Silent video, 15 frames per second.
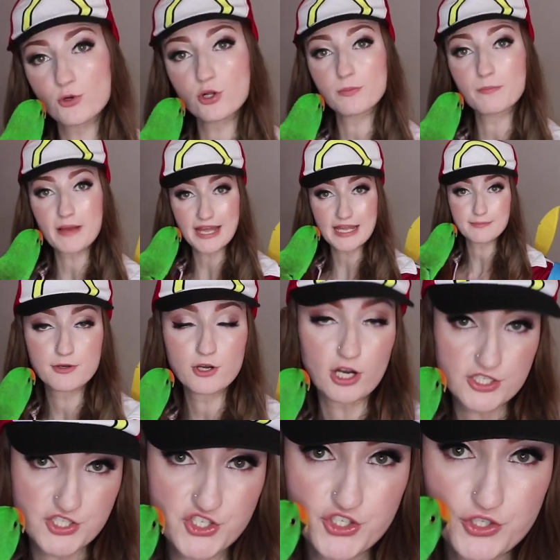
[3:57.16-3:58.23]
'Em All Babe
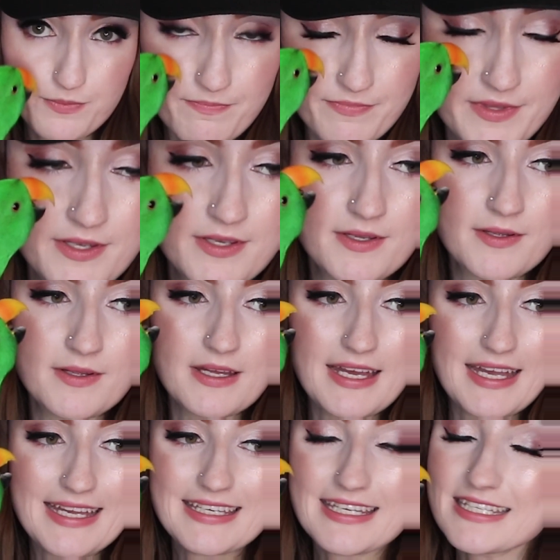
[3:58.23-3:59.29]
costume.
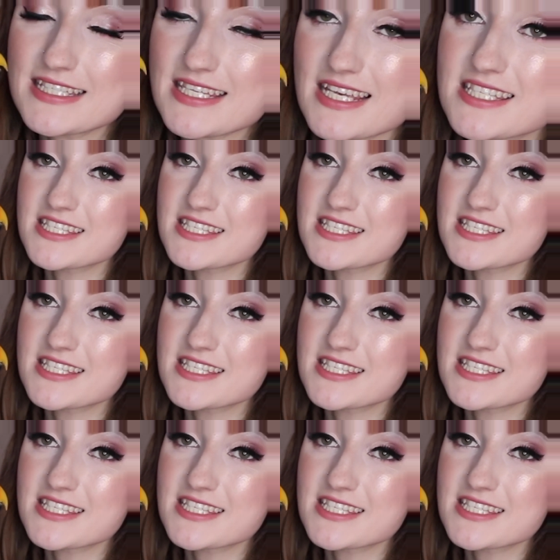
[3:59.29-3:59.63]
It is